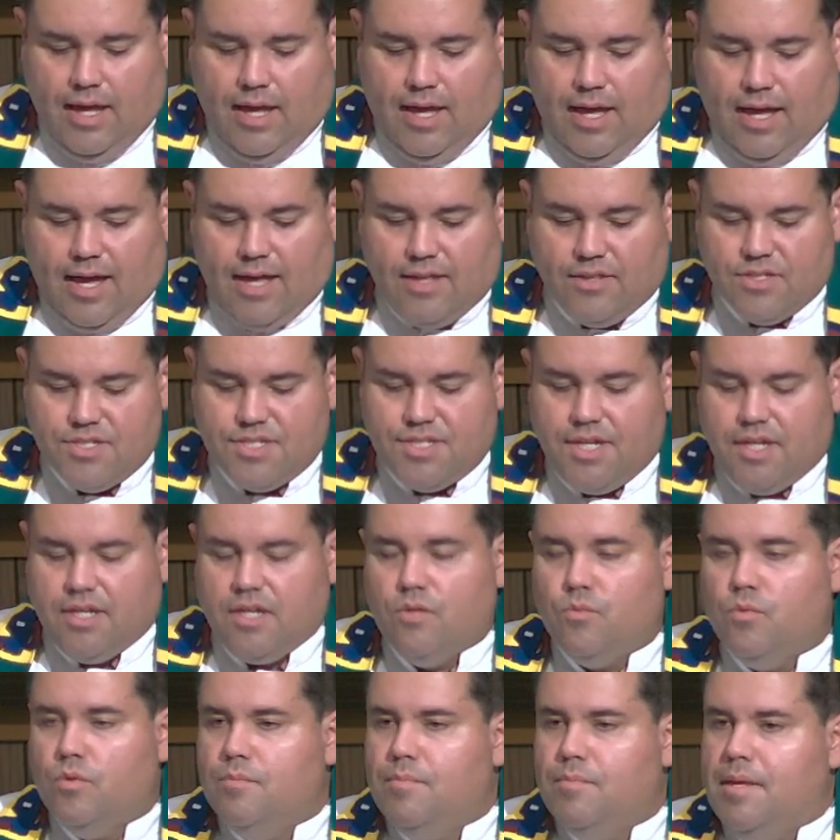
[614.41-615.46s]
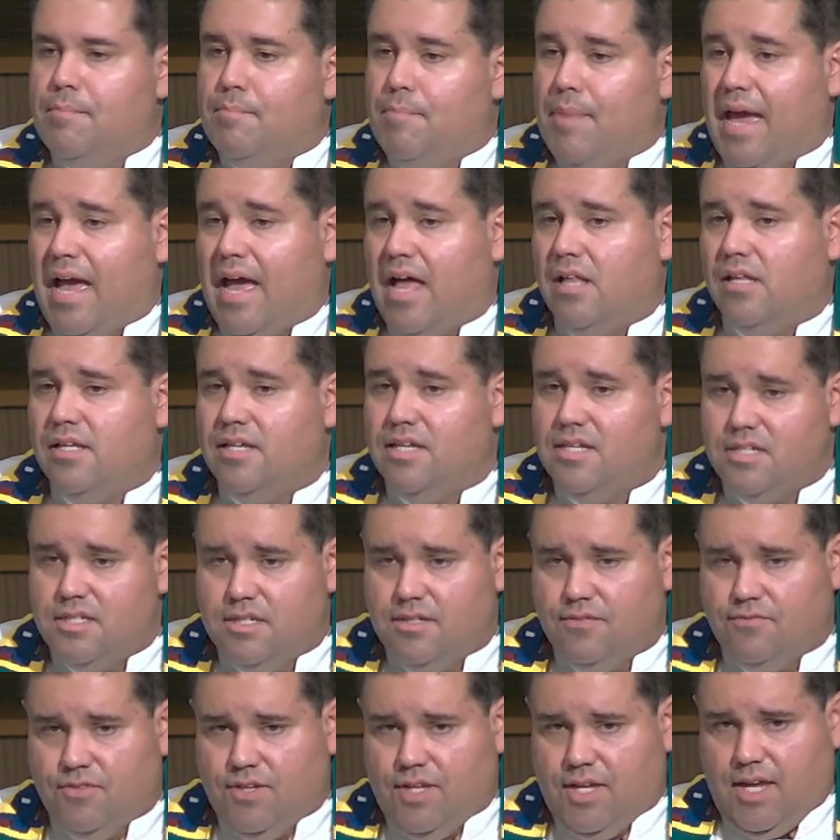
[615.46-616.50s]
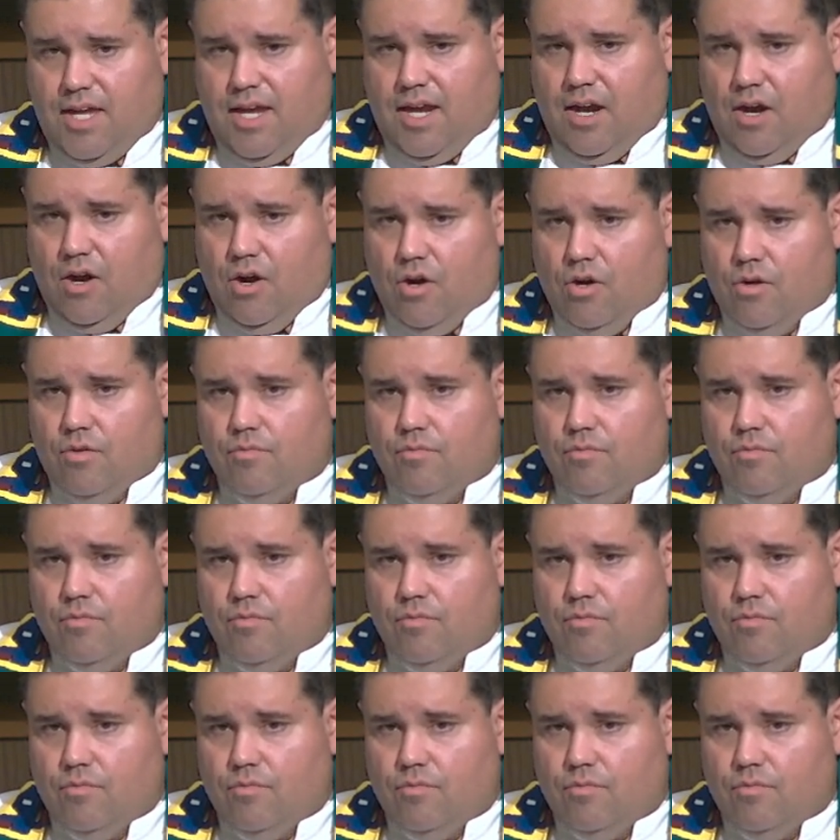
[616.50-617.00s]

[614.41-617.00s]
And the second would be palliative care,